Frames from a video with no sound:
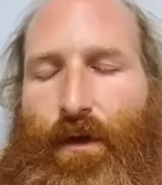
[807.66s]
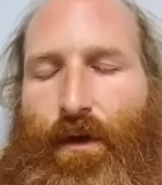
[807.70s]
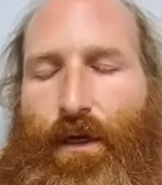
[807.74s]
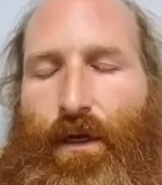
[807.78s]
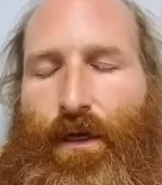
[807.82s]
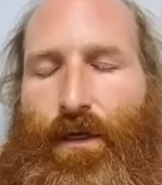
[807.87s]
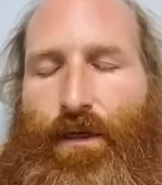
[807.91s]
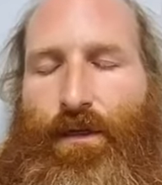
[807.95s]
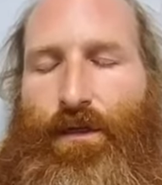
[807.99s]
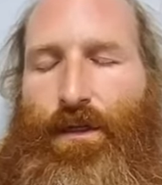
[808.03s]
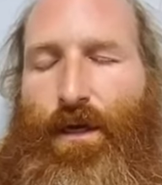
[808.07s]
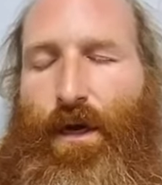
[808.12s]

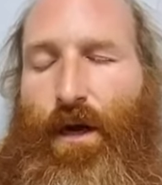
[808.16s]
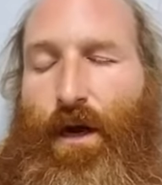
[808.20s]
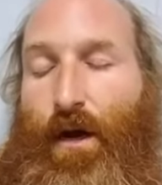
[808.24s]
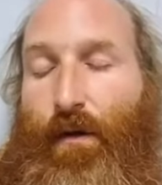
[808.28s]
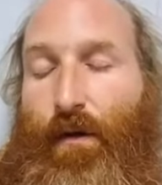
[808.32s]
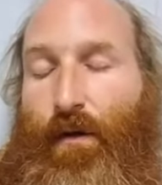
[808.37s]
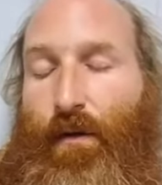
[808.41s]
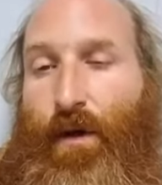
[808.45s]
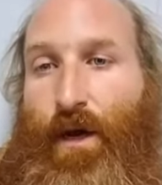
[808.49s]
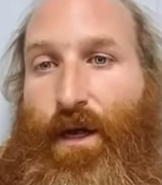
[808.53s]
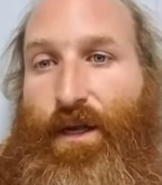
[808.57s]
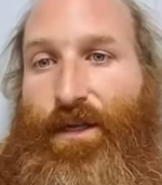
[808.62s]
Sorry, my
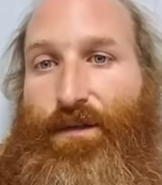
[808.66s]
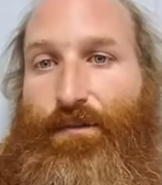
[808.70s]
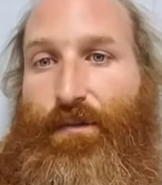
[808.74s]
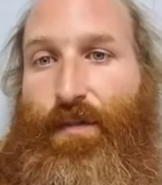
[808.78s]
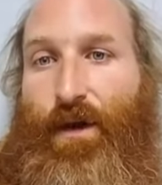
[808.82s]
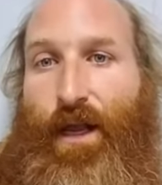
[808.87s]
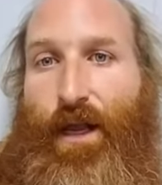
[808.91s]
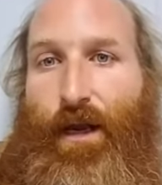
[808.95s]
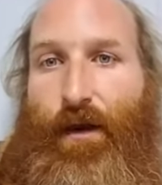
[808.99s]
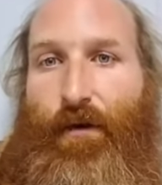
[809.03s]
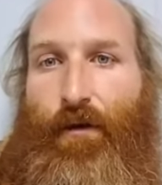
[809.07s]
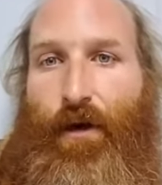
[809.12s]
mind's
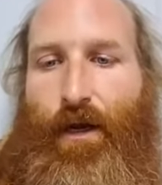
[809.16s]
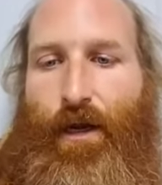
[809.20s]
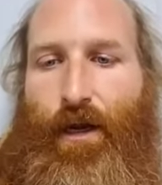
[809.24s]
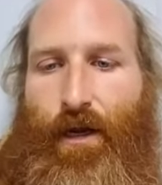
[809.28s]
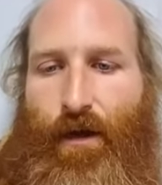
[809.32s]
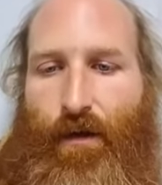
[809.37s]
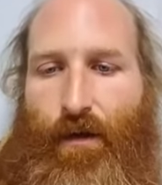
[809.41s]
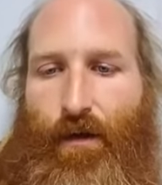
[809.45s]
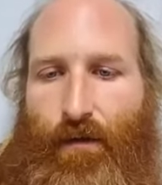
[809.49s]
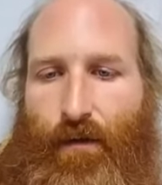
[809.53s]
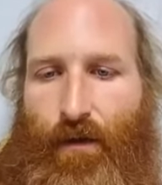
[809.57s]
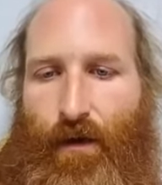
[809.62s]
blank right
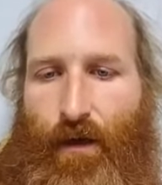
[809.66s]
now.